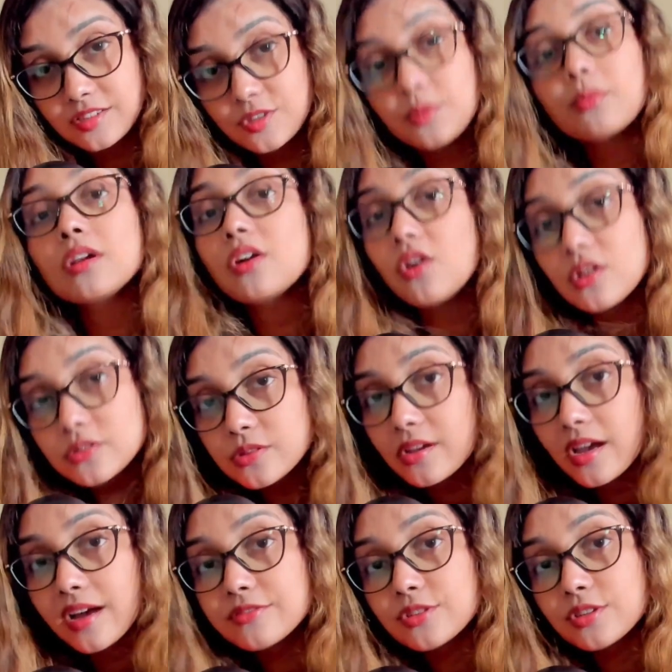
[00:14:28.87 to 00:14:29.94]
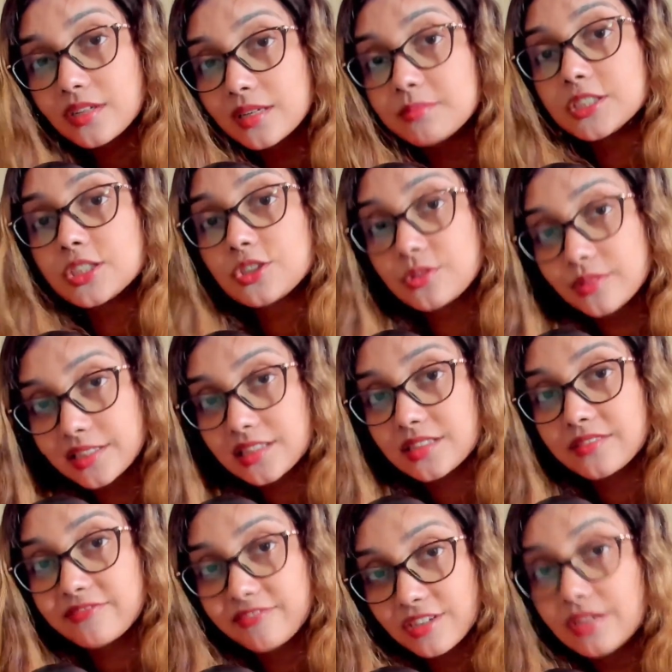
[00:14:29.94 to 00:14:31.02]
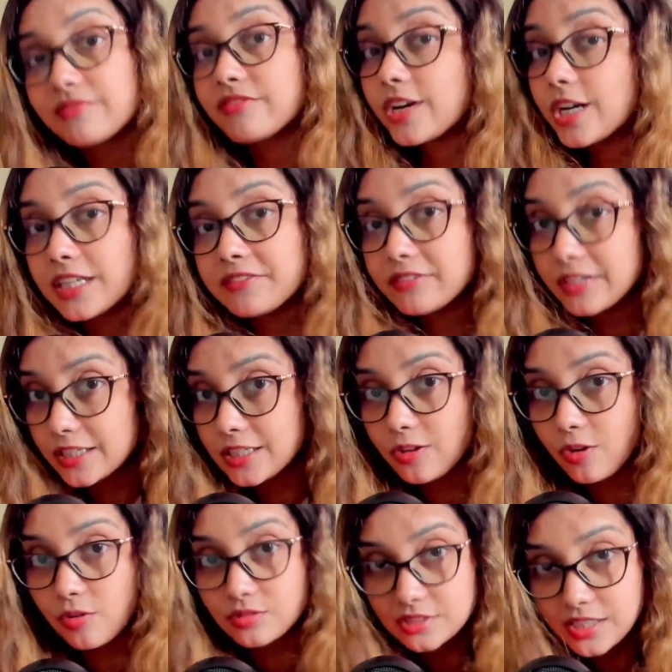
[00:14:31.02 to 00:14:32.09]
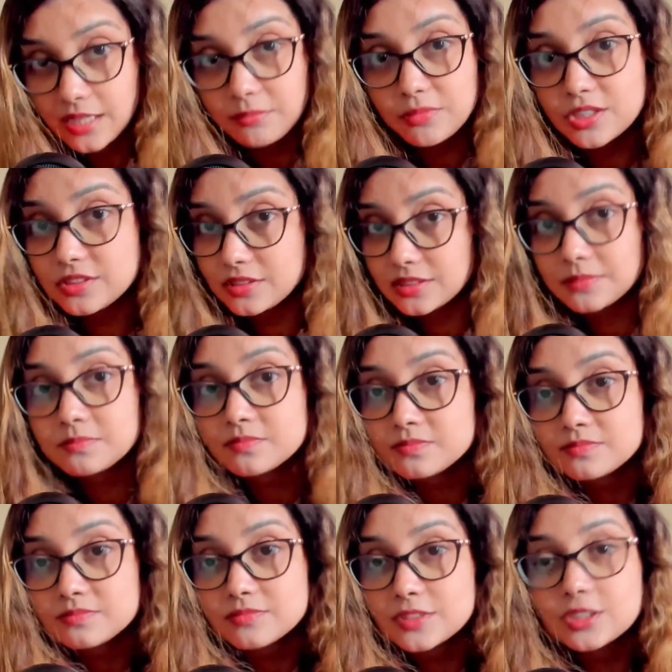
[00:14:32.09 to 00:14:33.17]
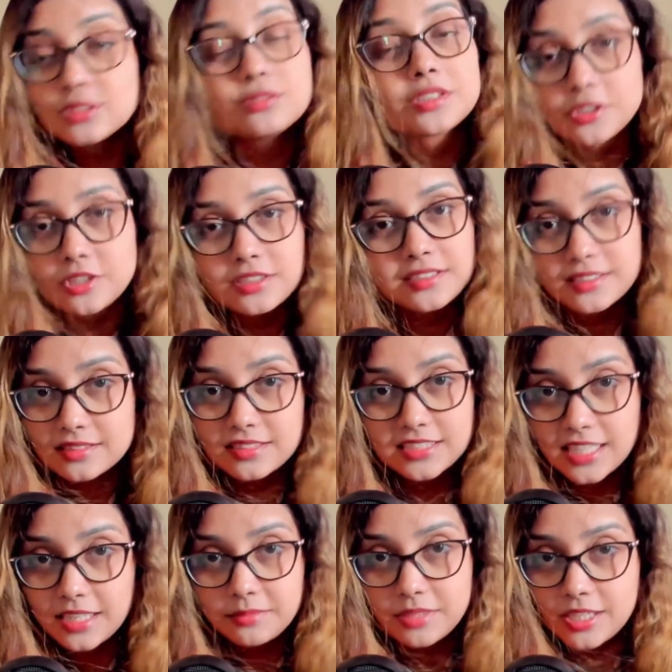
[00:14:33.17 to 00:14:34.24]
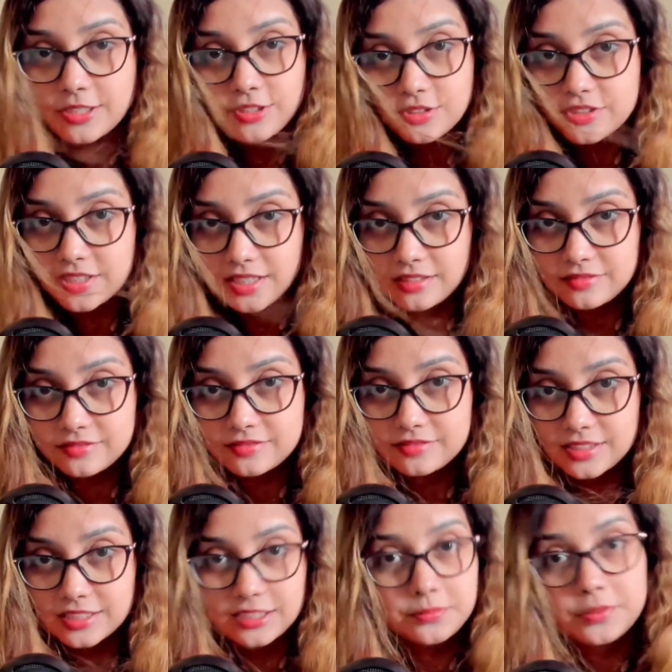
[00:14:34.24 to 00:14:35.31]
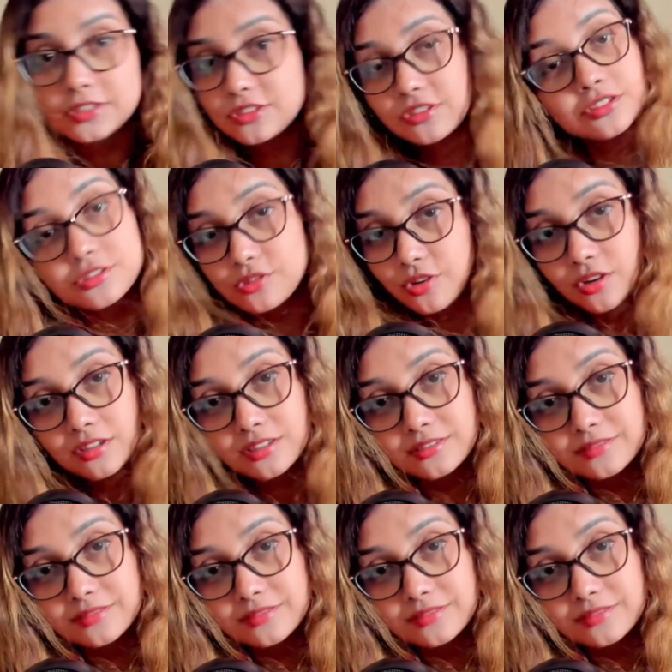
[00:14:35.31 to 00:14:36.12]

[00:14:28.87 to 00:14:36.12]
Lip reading: You will also have to commit to it for a very, very long time, because you cannot set the timeline yourself. It depends on the dog.